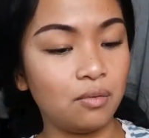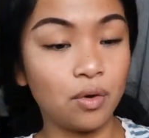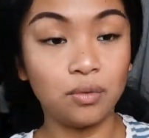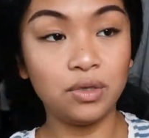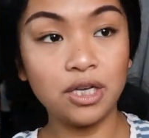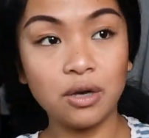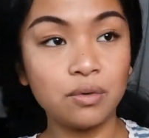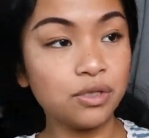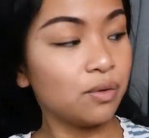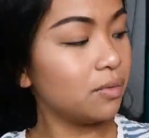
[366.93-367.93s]
rodeo
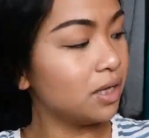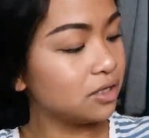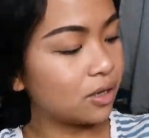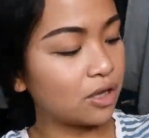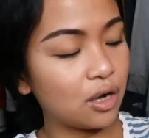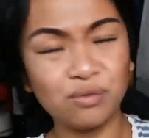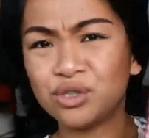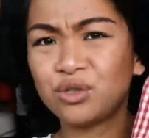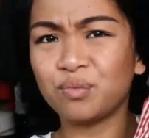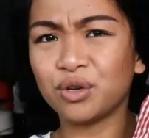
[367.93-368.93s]
or something, so I thought it was
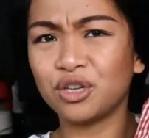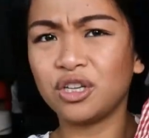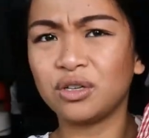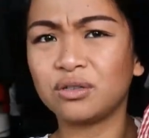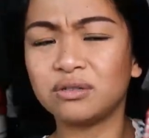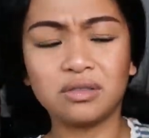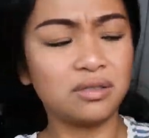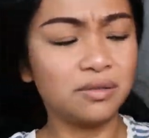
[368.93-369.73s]
super cute.